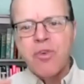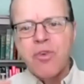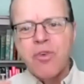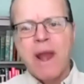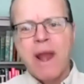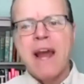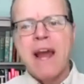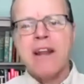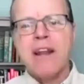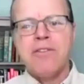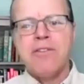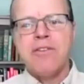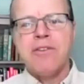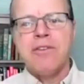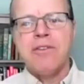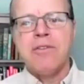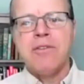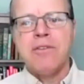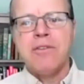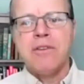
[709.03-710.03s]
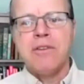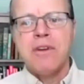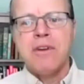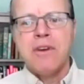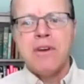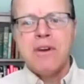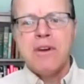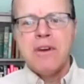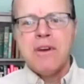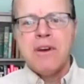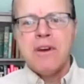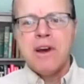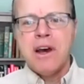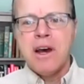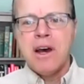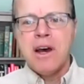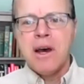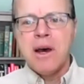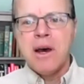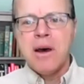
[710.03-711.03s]
gratitude
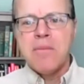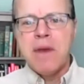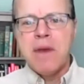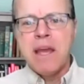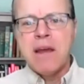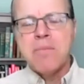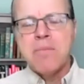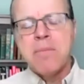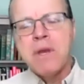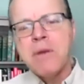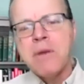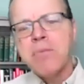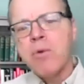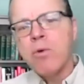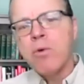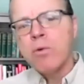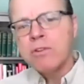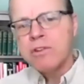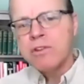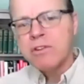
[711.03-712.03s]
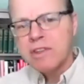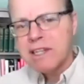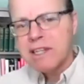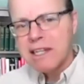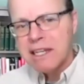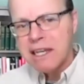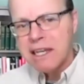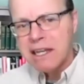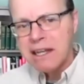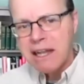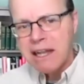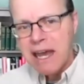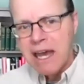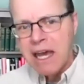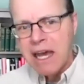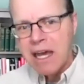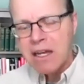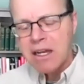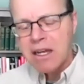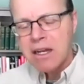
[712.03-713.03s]
and people seeing
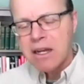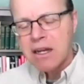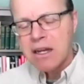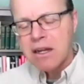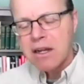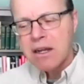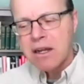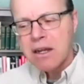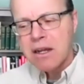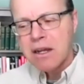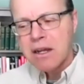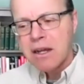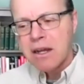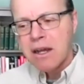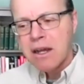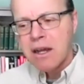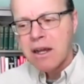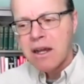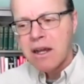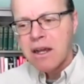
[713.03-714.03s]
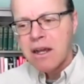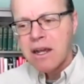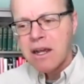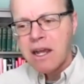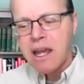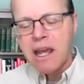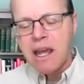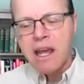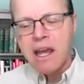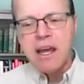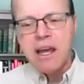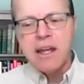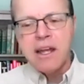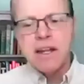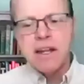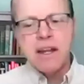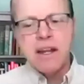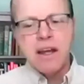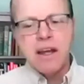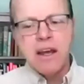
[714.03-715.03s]
that
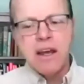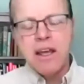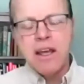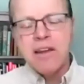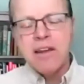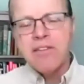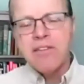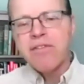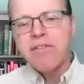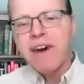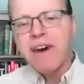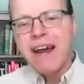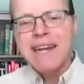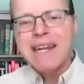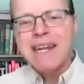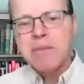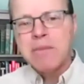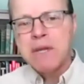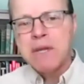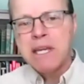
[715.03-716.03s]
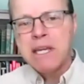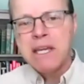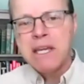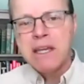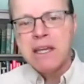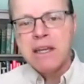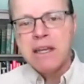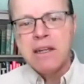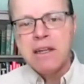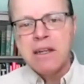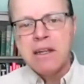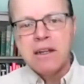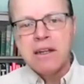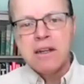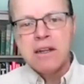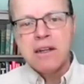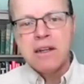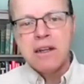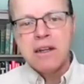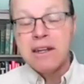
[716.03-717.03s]
and inviting me
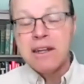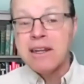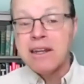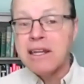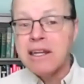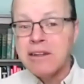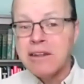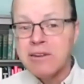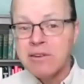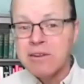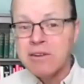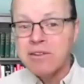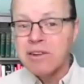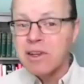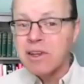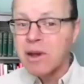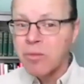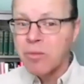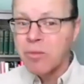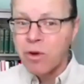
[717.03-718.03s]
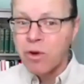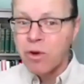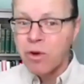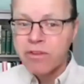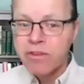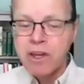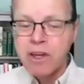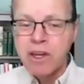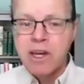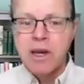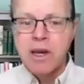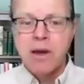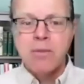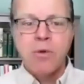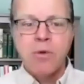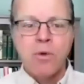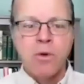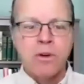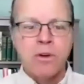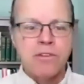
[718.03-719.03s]
either to come work for them
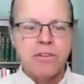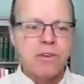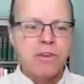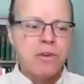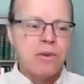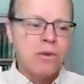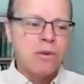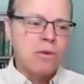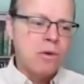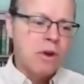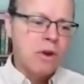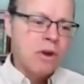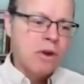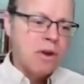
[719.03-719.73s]
or to